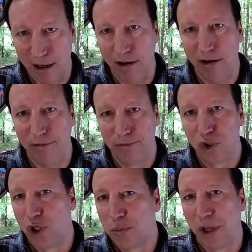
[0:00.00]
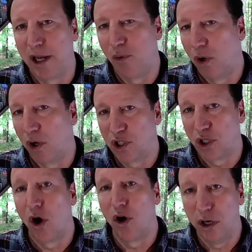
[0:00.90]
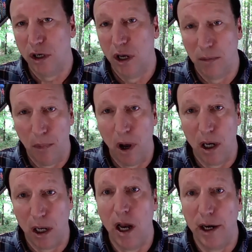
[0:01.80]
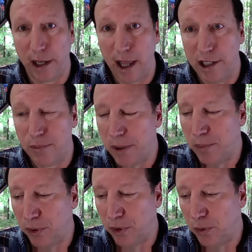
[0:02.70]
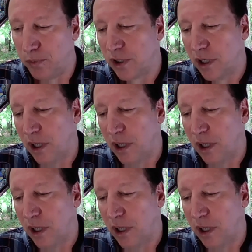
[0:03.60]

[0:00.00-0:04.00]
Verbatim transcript: of church planning work started among unengaged people groups.